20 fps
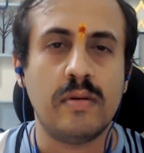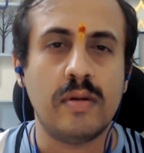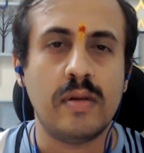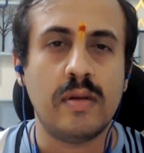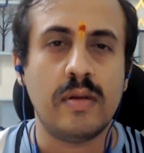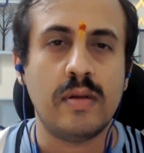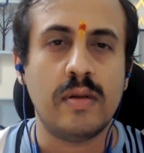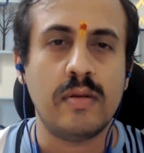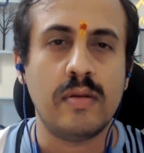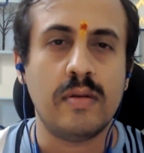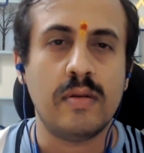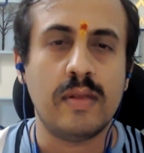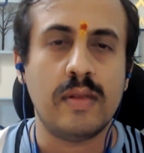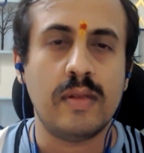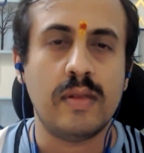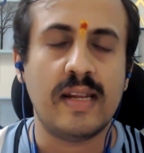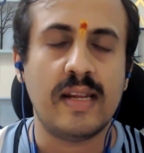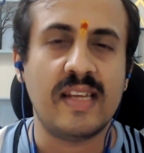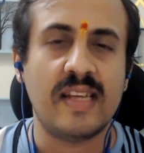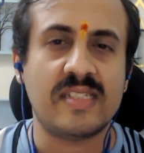
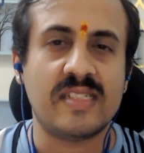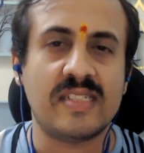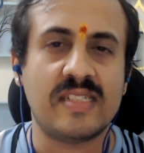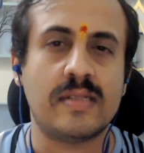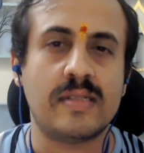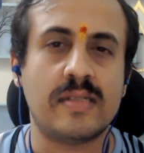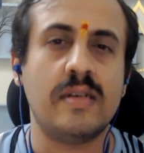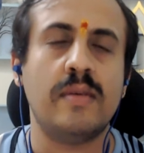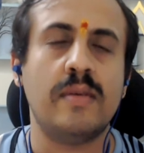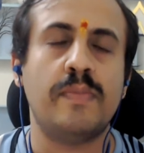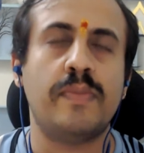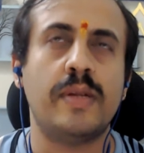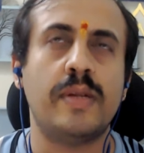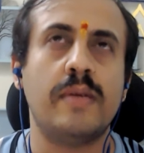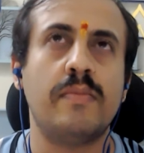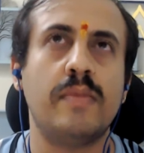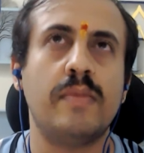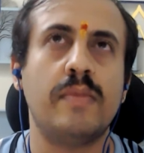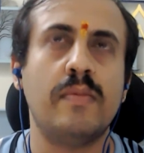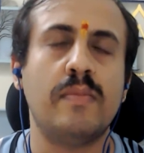the next
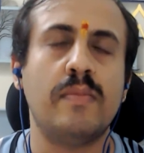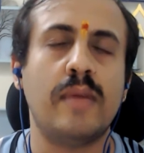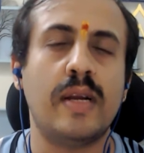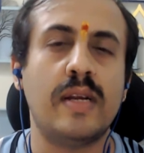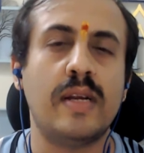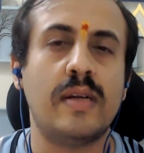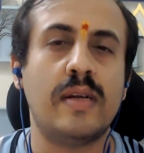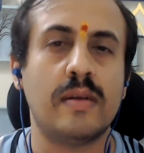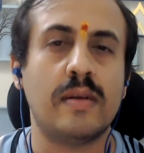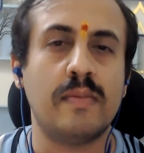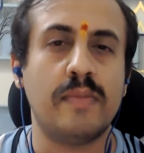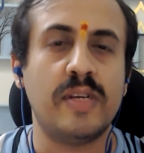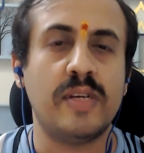premium might